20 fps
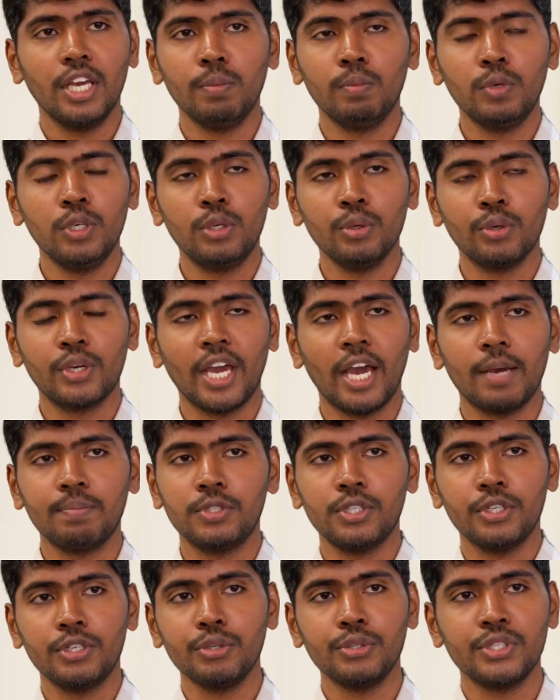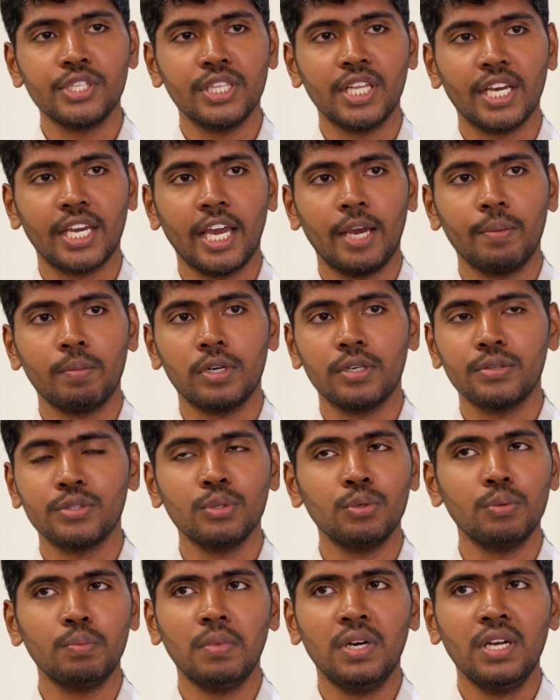able to capture using the camera.
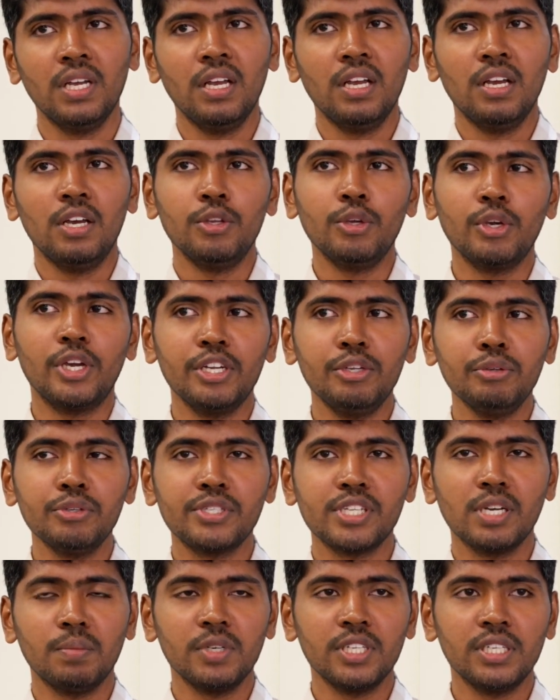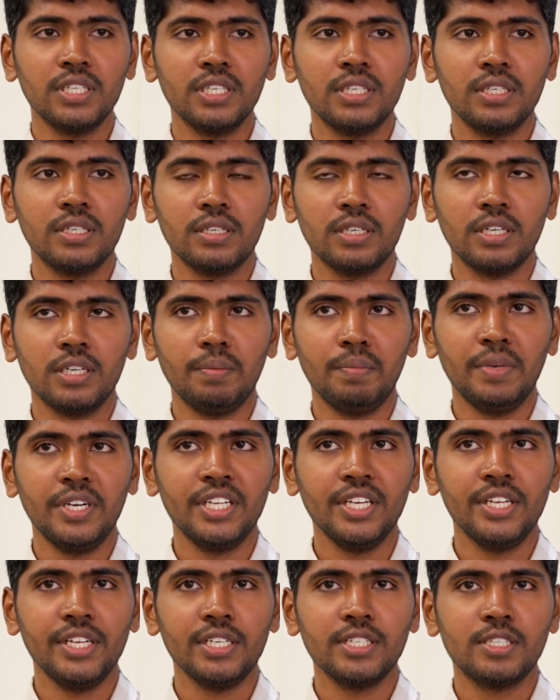So you can use some other uh,
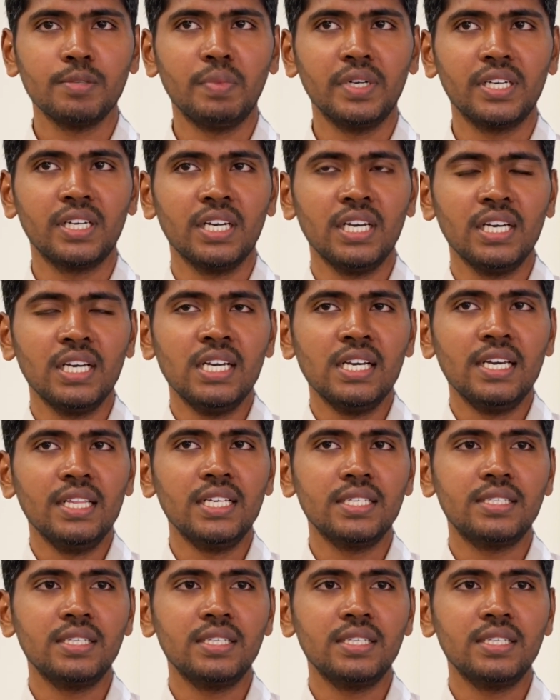materials, but the